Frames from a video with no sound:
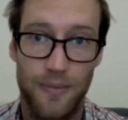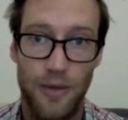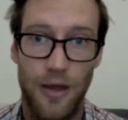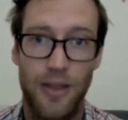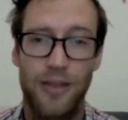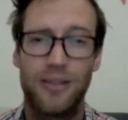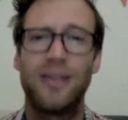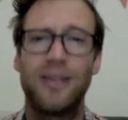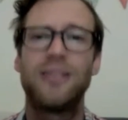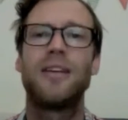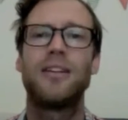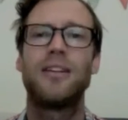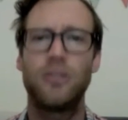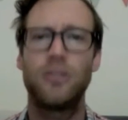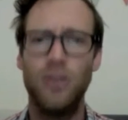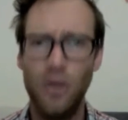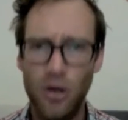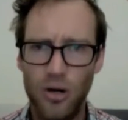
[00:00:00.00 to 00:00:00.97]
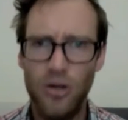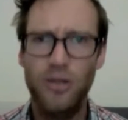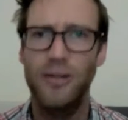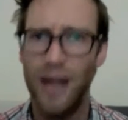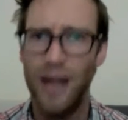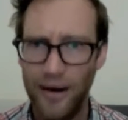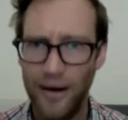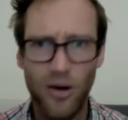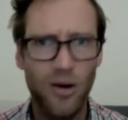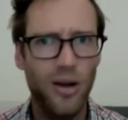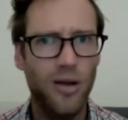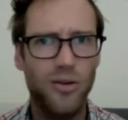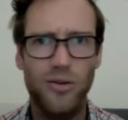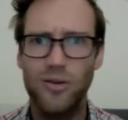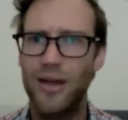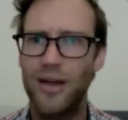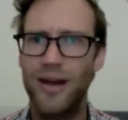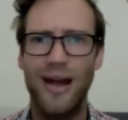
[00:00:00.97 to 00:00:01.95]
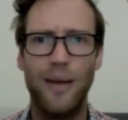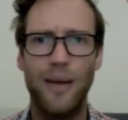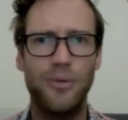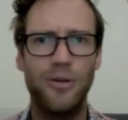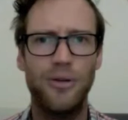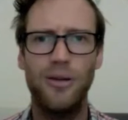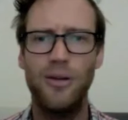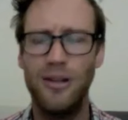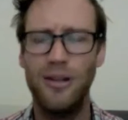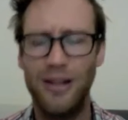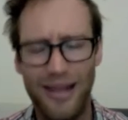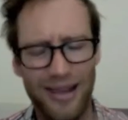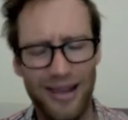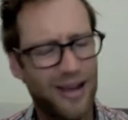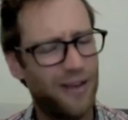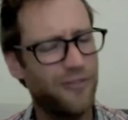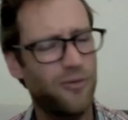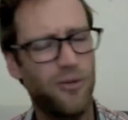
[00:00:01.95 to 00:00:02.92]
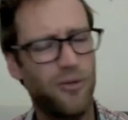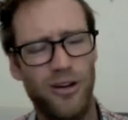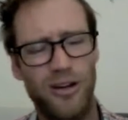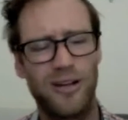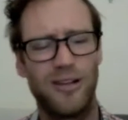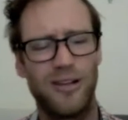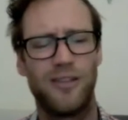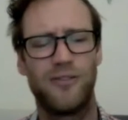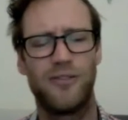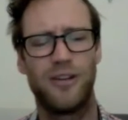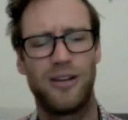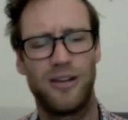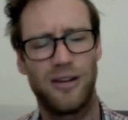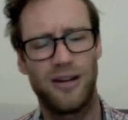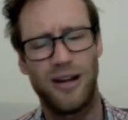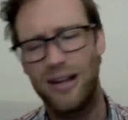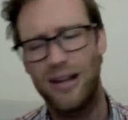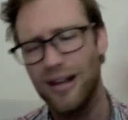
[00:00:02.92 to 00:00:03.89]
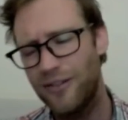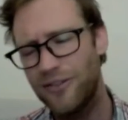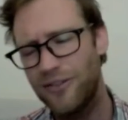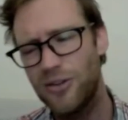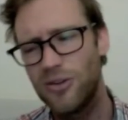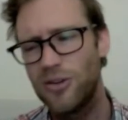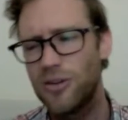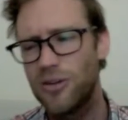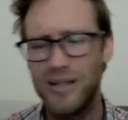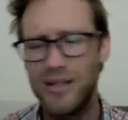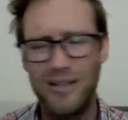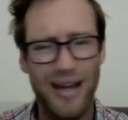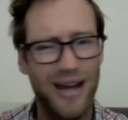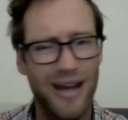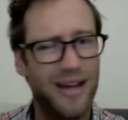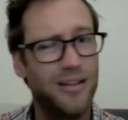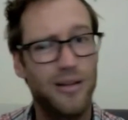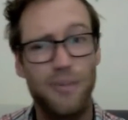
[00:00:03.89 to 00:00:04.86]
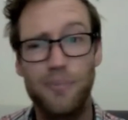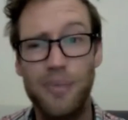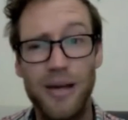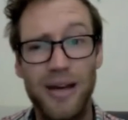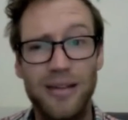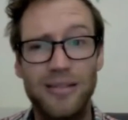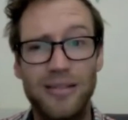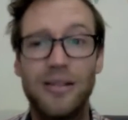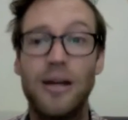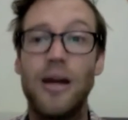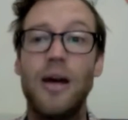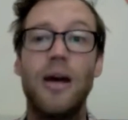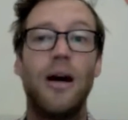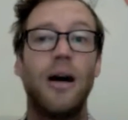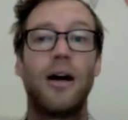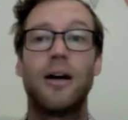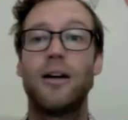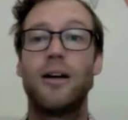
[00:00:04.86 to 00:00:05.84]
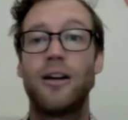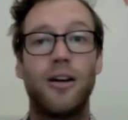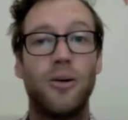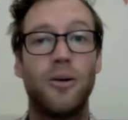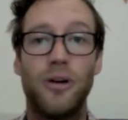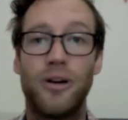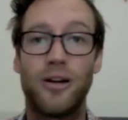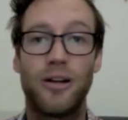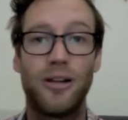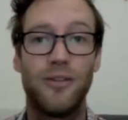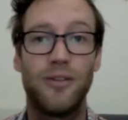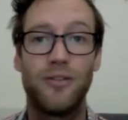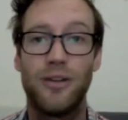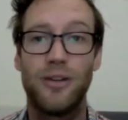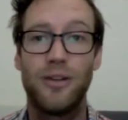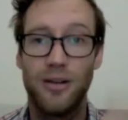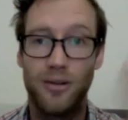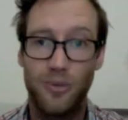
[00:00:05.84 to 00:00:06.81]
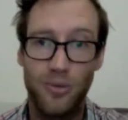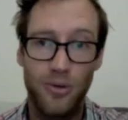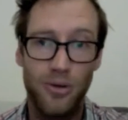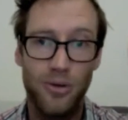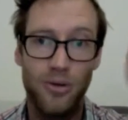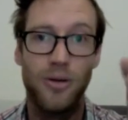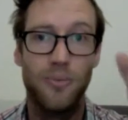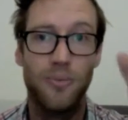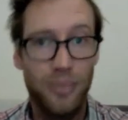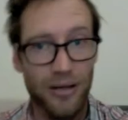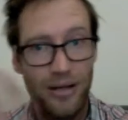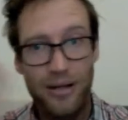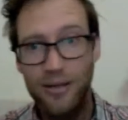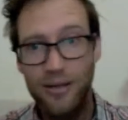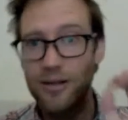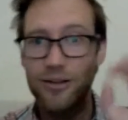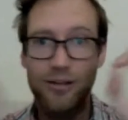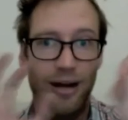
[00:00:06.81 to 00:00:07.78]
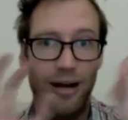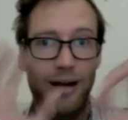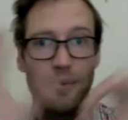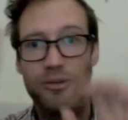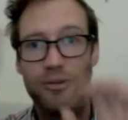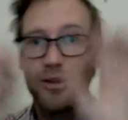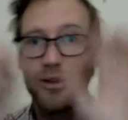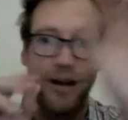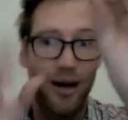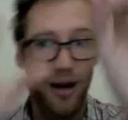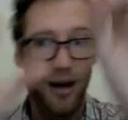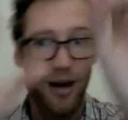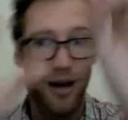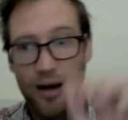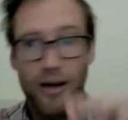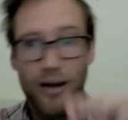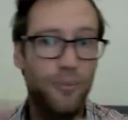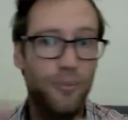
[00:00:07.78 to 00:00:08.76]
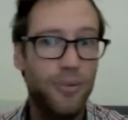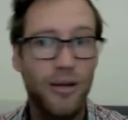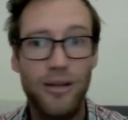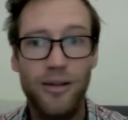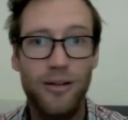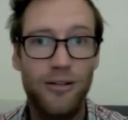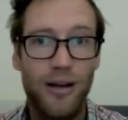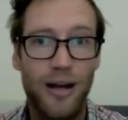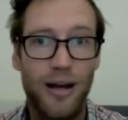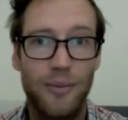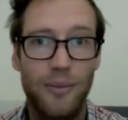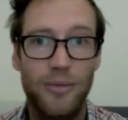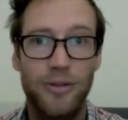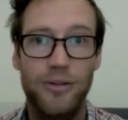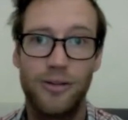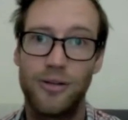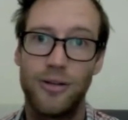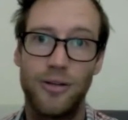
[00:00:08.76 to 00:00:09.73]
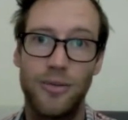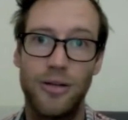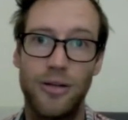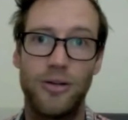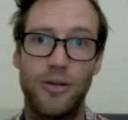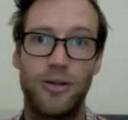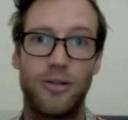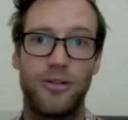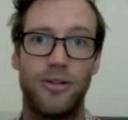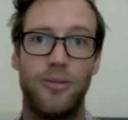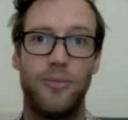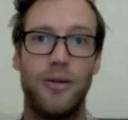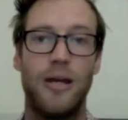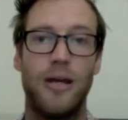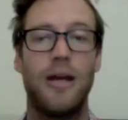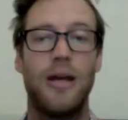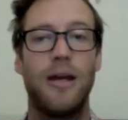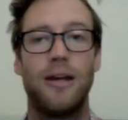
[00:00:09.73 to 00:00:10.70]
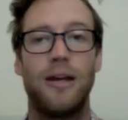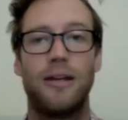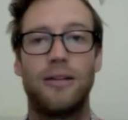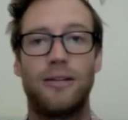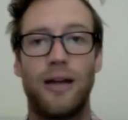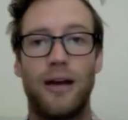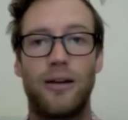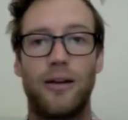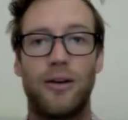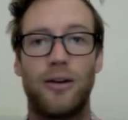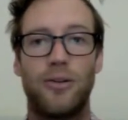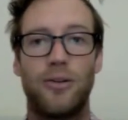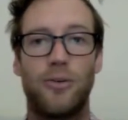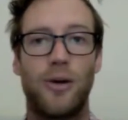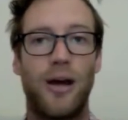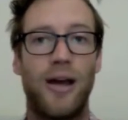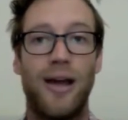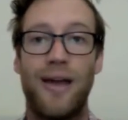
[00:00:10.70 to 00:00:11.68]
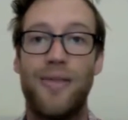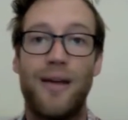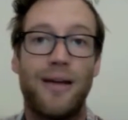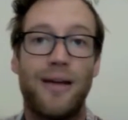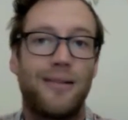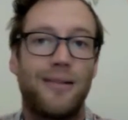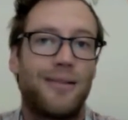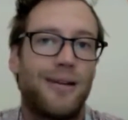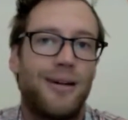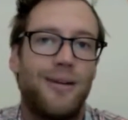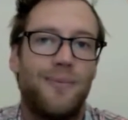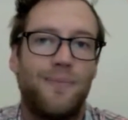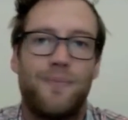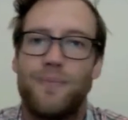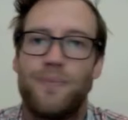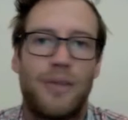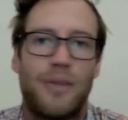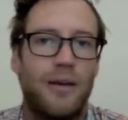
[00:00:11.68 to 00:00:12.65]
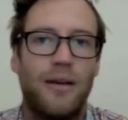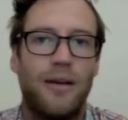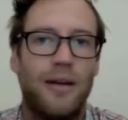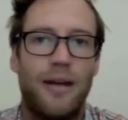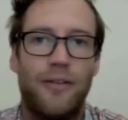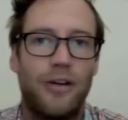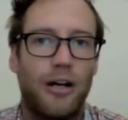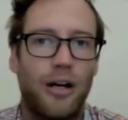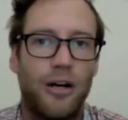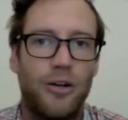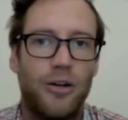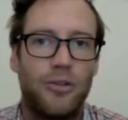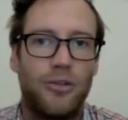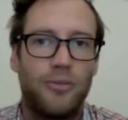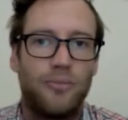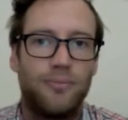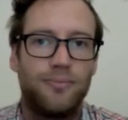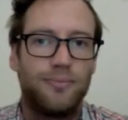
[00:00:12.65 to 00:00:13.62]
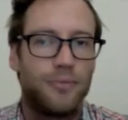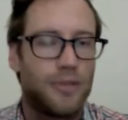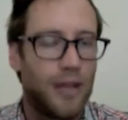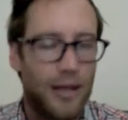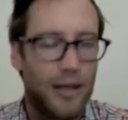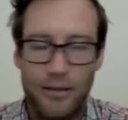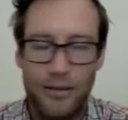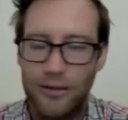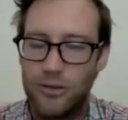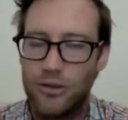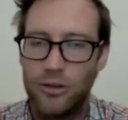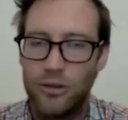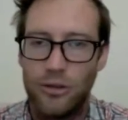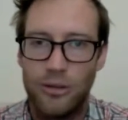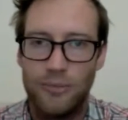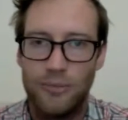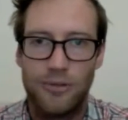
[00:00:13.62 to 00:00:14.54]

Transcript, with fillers: And the son said, Sure, dad, I'll go do that. Absolutely. I love working in the vineyard. I love you. You're my dad. You're the best. I'm going to go work in the vineyard. Woo, picking the grapes. I'm going to pick the grapes. It's going to be awesome. His dad goes away, and that son never goes. Doesn't do it.